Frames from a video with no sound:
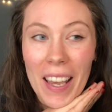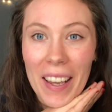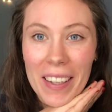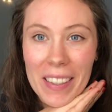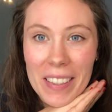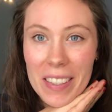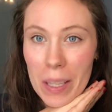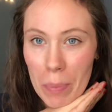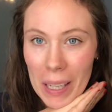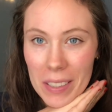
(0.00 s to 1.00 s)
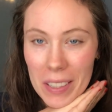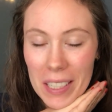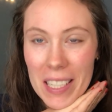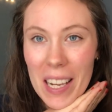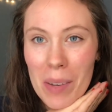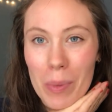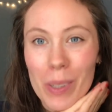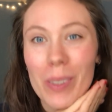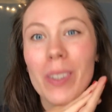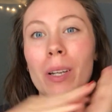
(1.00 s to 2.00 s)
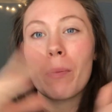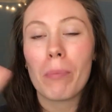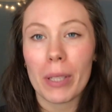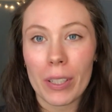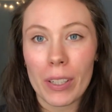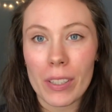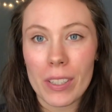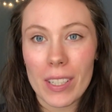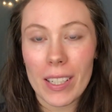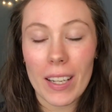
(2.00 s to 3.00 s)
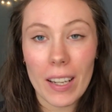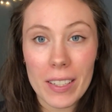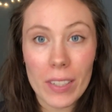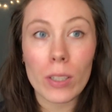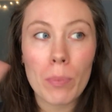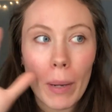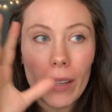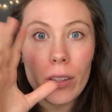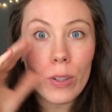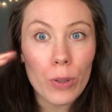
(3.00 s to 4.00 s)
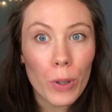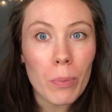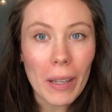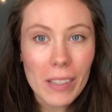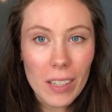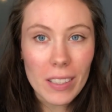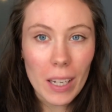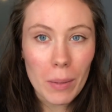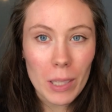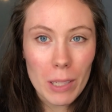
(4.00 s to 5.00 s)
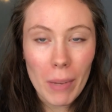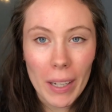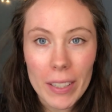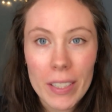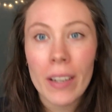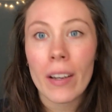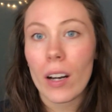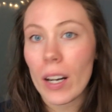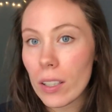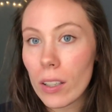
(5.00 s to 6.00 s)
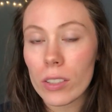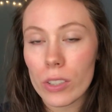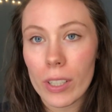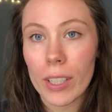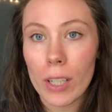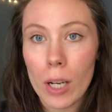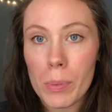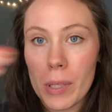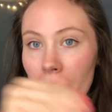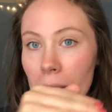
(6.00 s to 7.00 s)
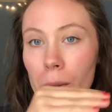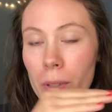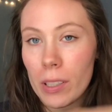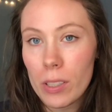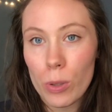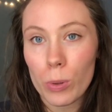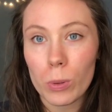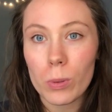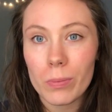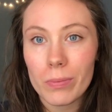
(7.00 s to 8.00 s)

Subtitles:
is the bedside table, because until the new bedside table is made, I can't try and upcycle that stool